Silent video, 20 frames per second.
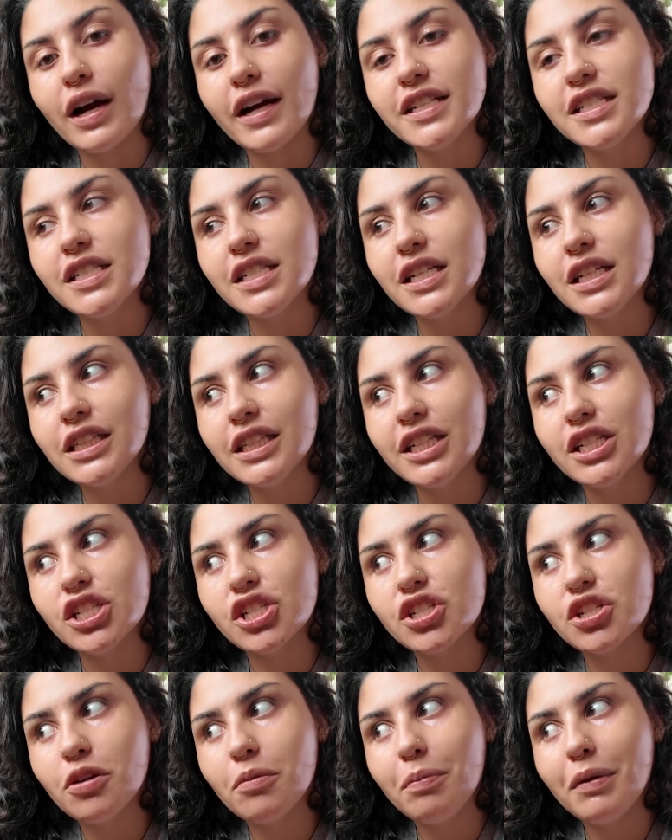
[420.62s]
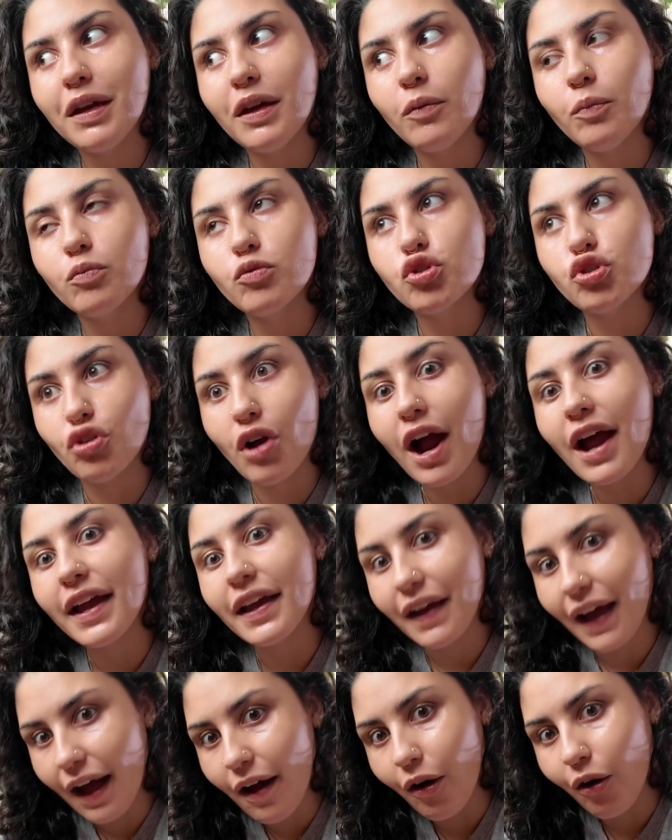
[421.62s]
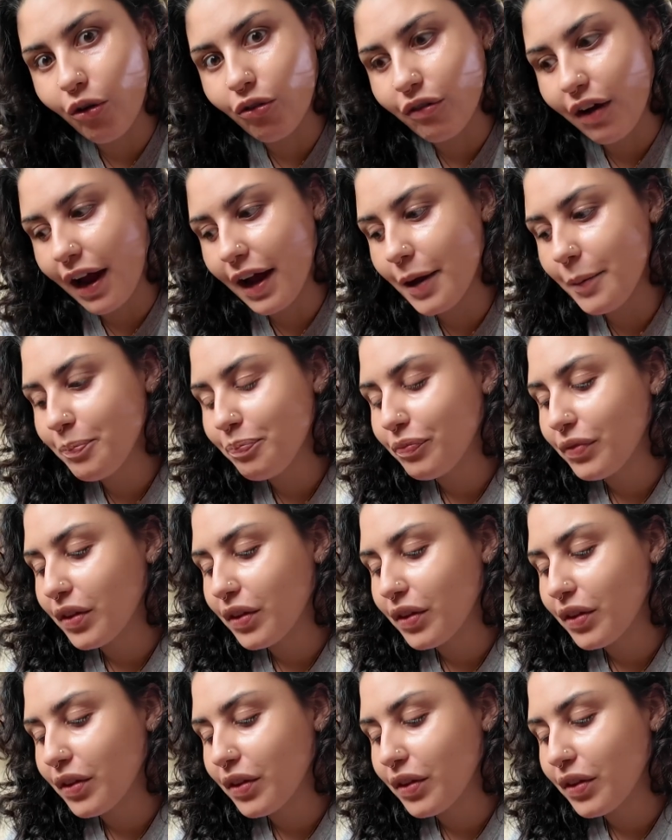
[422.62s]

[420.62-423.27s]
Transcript: ideally it should be drying out, right?